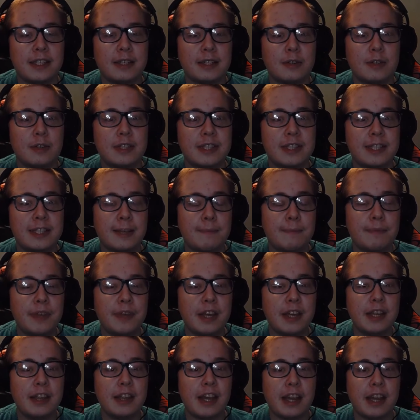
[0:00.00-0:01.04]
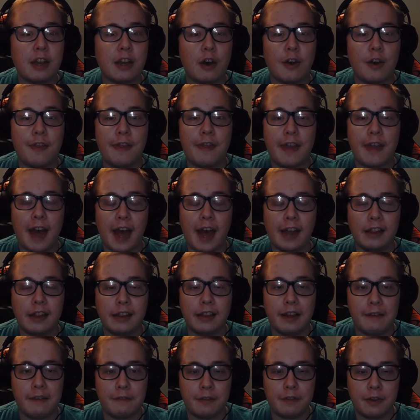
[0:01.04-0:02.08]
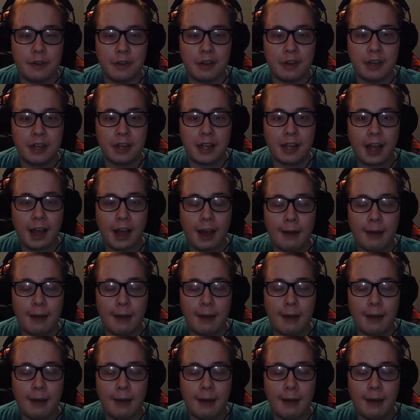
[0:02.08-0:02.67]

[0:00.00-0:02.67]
something, like, on that level.